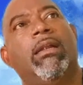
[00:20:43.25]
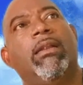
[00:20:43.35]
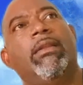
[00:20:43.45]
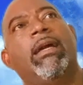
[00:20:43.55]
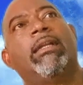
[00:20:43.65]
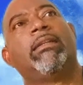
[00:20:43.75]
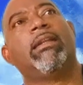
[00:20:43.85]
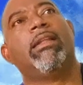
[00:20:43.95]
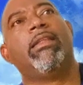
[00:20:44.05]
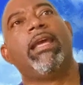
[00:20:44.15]

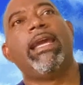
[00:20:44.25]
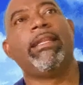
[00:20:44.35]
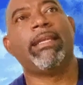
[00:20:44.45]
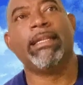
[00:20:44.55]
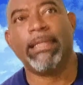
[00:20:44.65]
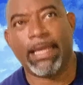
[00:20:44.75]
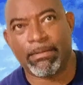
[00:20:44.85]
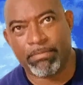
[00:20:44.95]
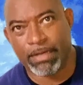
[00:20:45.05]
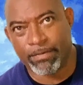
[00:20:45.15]
that they didn't get
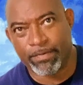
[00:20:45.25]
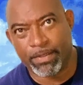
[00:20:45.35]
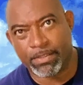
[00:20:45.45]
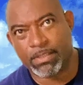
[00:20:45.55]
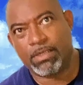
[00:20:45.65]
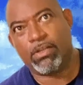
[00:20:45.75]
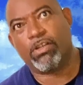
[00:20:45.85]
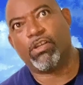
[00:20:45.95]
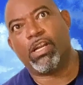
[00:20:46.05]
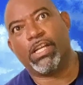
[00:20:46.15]
breakfast,
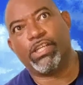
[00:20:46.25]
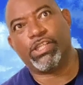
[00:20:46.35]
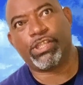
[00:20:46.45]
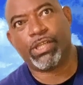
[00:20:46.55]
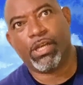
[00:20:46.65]
lunch,